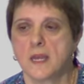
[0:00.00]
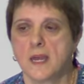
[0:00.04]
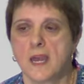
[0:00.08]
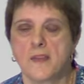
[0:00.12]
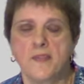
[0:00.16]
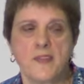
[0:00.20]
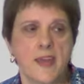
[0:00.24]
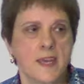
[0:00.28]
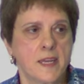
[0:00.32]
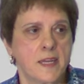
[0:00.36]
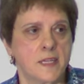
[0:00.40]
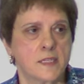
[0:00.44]

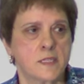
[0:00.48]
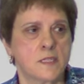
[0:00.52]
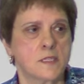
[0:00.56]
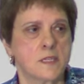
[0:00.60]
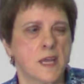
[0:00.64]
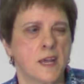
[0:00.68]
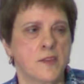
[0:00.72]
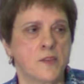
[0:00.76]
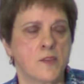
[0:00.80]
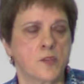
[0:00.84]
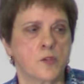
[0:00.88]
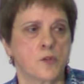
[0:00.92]
And that gets
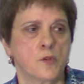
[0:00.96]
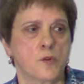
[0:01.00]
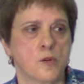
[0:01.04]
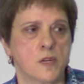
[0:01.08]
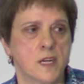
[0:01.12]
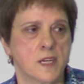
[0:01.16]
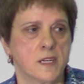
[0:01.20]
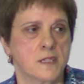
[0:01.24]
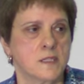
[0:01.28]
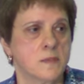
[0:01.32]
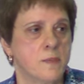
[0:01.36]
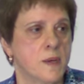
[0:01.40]
done through
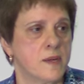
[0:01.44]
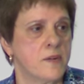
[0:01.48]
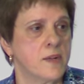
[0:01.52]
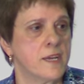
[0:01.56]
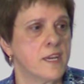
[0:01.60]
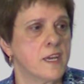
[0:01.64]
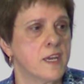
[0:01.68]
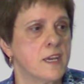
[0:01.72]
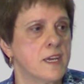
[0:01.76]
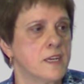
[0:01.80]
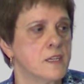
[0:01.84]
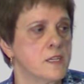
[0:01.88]
Oranga
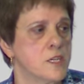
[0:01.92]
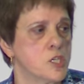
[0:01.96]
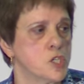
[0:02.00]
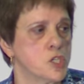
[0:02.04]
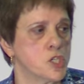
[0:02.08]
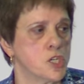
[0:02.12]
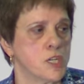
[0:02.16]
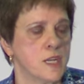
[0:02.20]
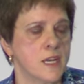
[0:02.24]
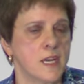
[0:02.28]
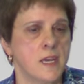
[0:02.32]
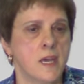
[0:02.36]
Tamariki
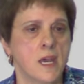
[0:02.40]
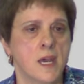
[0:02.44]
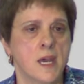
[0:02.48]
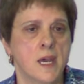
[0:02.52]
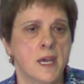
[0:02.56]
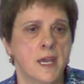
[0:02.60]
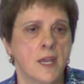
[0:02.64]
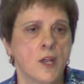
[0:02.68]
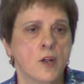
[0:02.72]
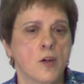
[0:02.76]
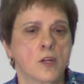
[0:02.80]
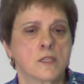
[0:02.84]
initially
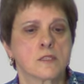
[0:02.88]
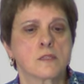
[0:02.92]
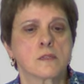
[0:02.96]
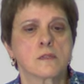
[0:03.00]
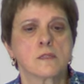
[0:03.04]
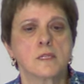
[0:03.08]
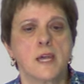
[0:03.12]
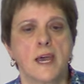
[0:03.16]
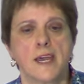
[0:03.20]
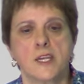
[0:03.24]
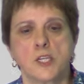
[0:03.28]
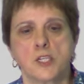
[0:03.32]
in
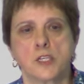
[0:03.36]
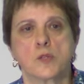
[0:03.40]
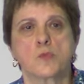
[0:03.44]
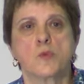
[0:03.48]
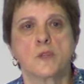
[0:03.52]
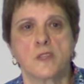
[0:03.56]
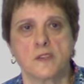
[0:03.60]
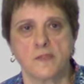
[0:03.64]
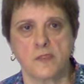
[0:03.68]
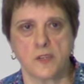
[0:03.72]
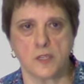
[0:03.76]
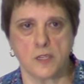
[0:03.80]
consultation
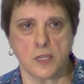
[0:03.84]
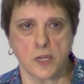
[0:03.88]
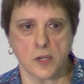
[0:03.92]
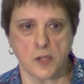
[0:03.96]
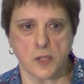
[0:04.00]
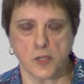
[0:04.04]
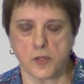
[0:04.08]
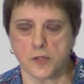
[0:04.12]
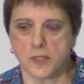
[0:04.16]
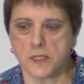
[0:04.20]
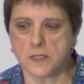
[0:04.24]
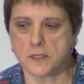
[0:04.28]
with the video
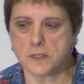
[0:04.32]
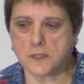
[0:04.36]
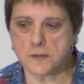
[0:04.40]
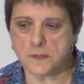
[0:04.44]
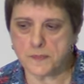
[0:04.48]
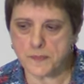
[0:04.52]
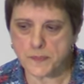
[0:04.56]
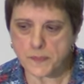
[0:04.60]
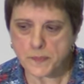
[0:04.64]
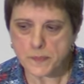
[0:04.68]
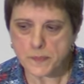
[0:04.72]
unit.